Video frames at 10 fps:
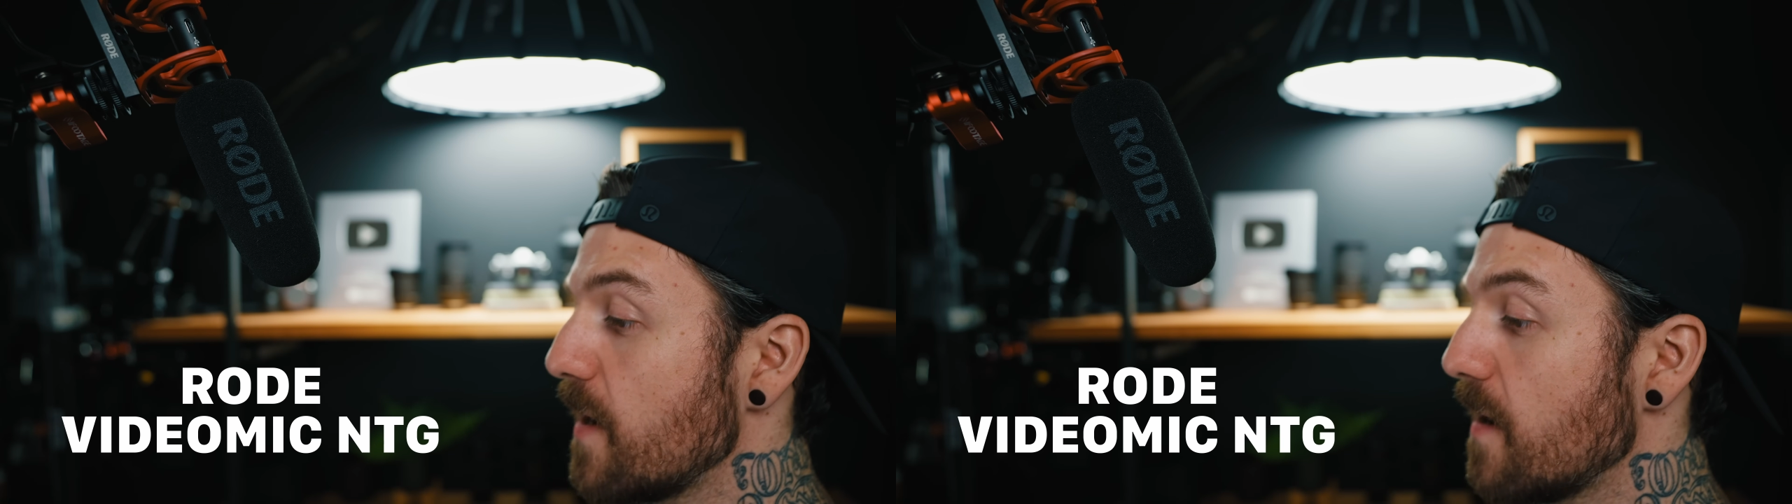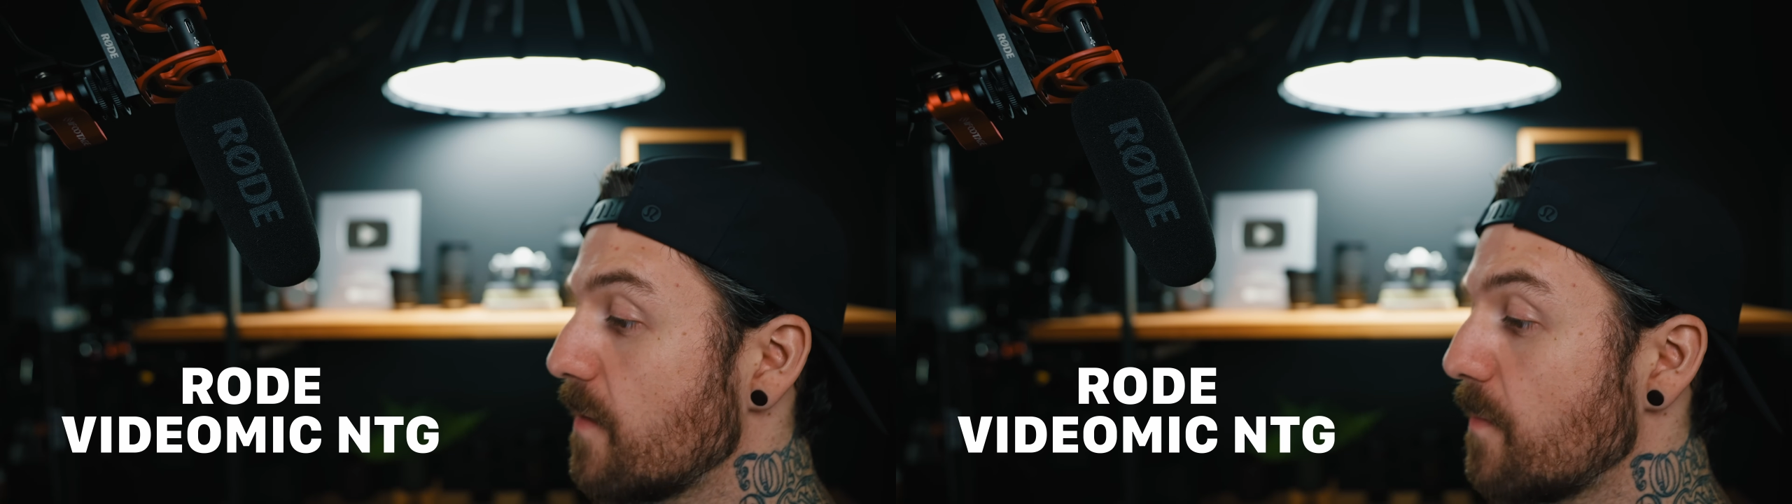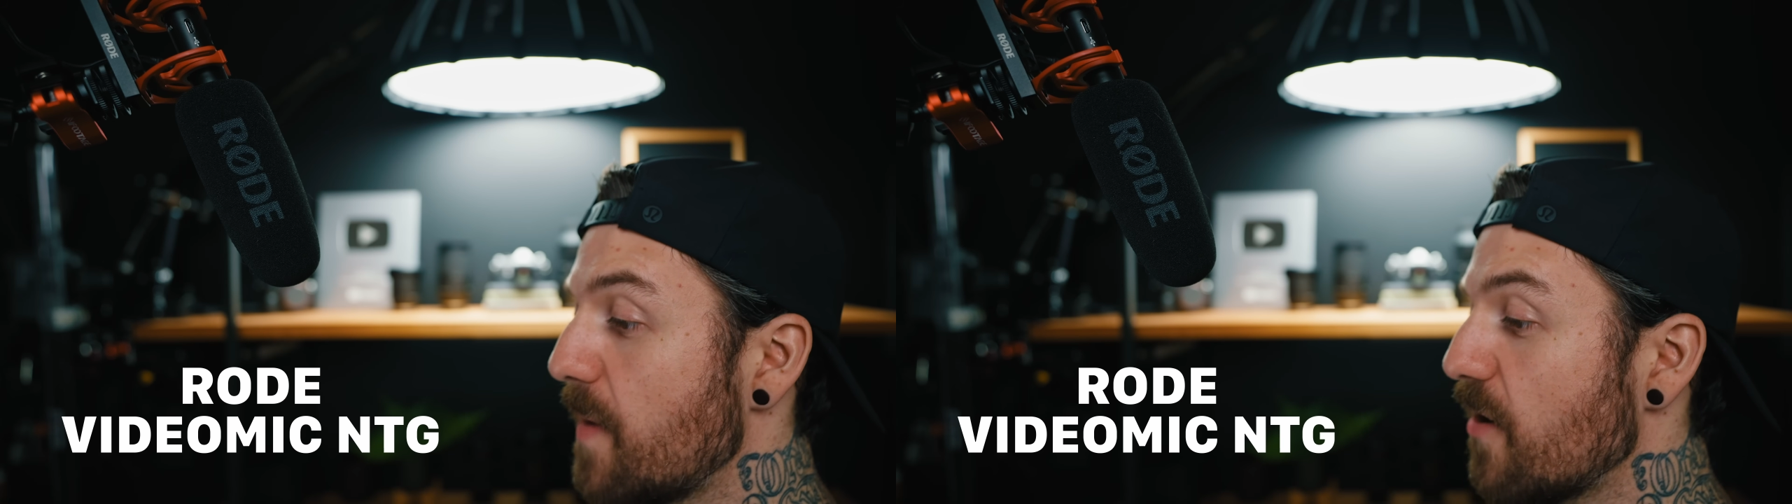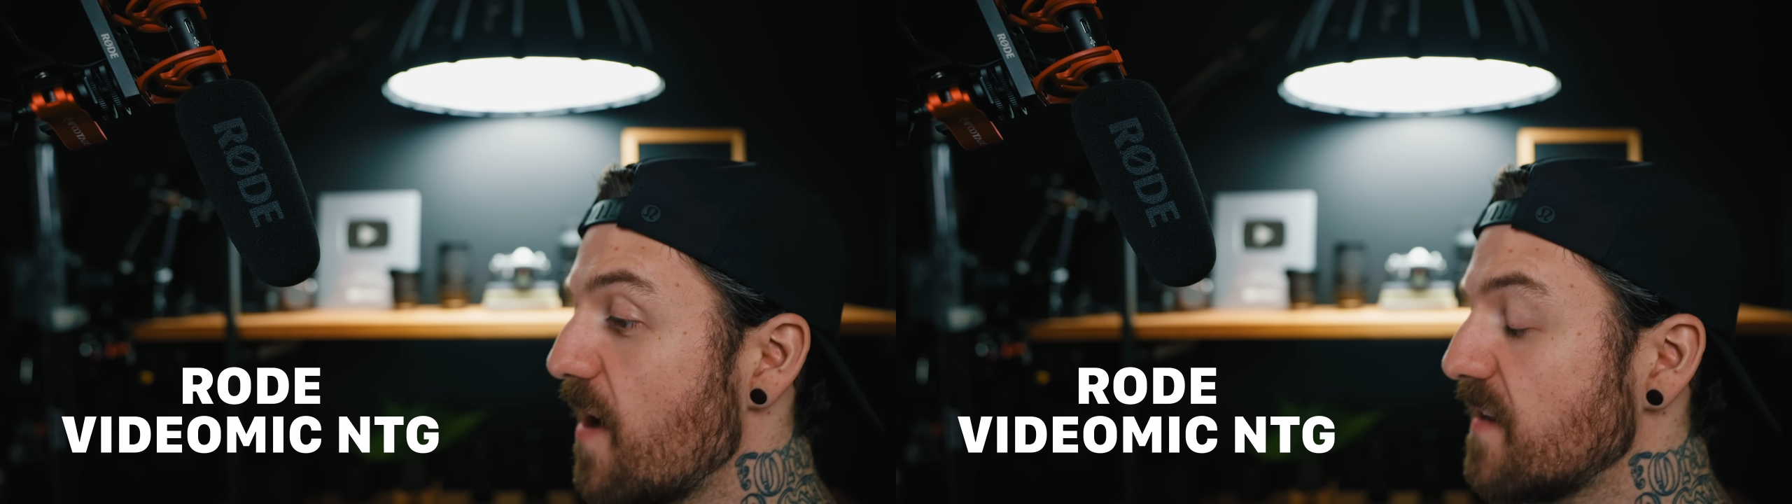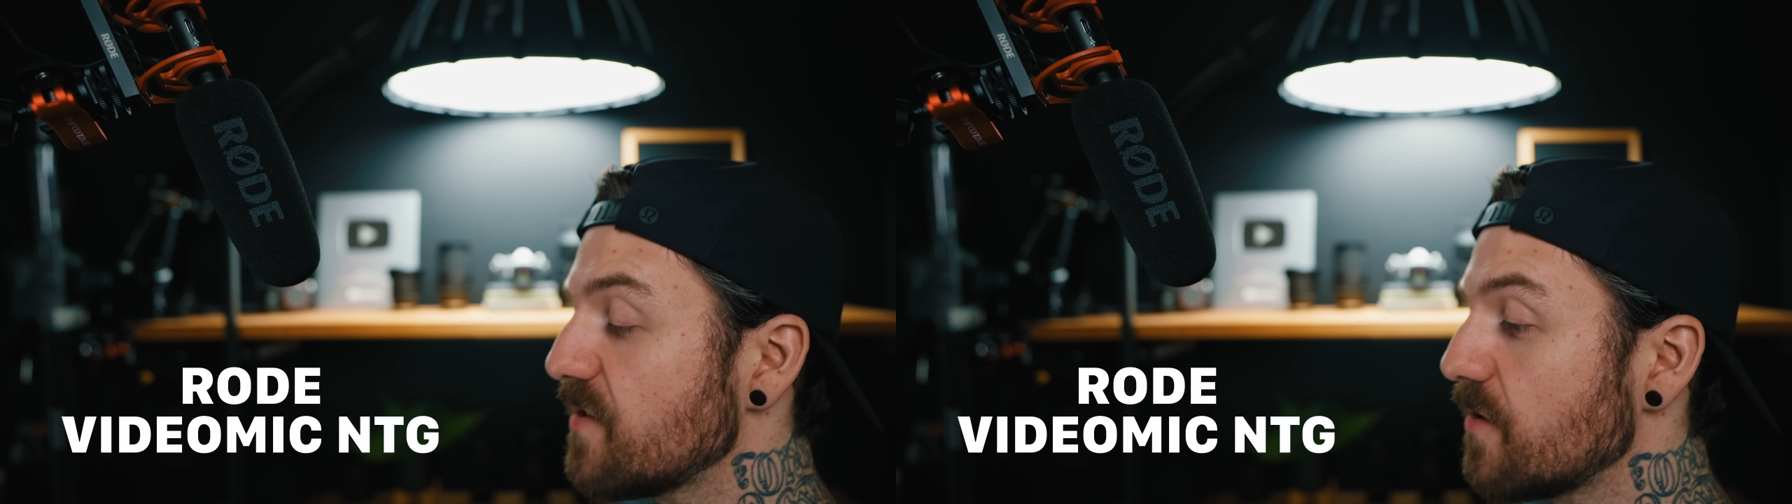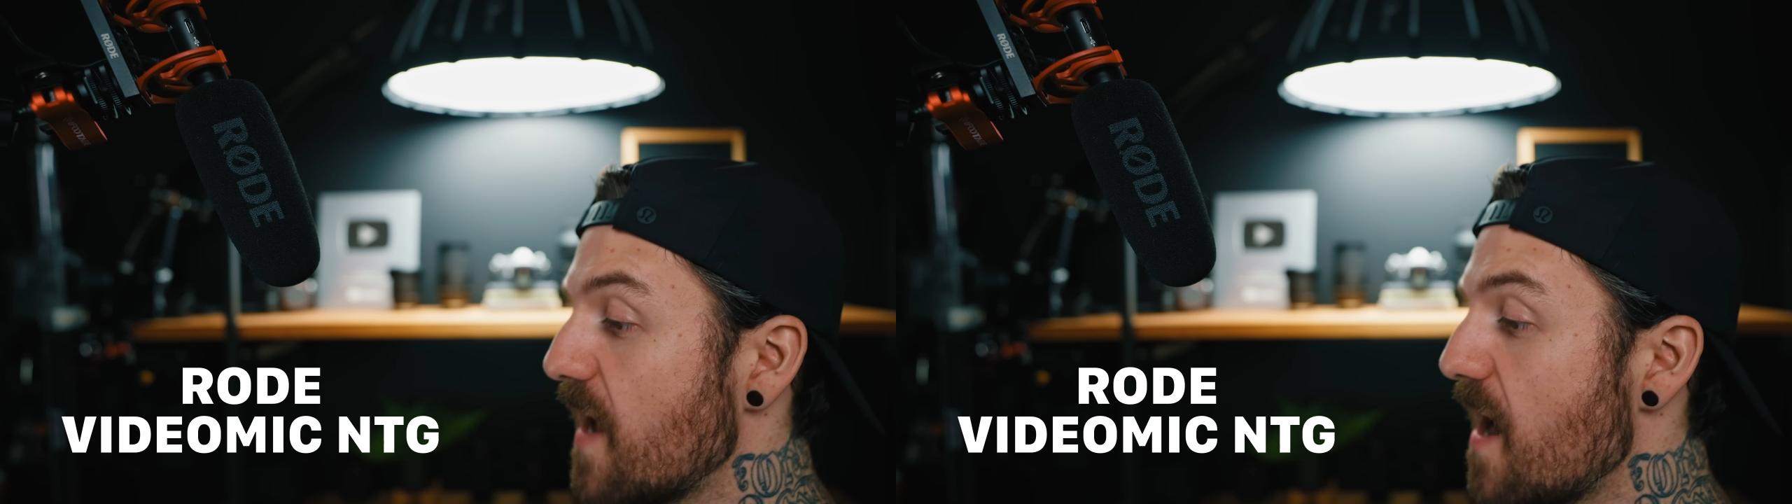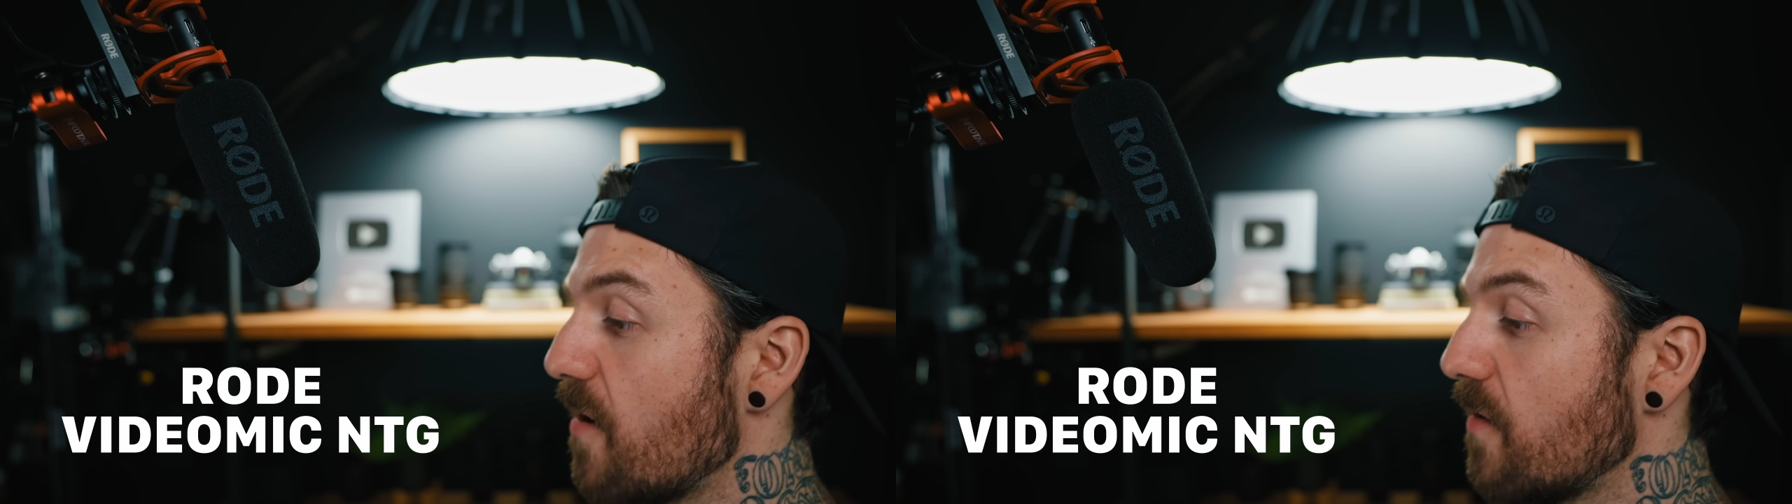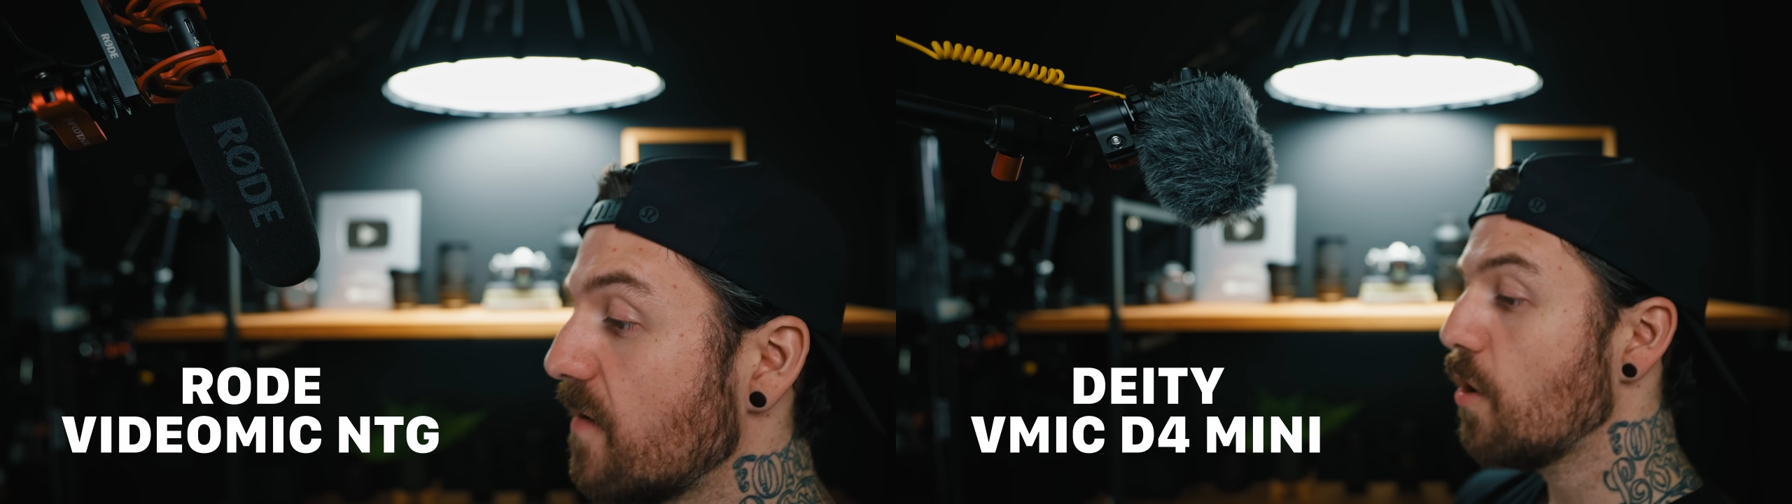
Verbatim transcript: you, better answer now.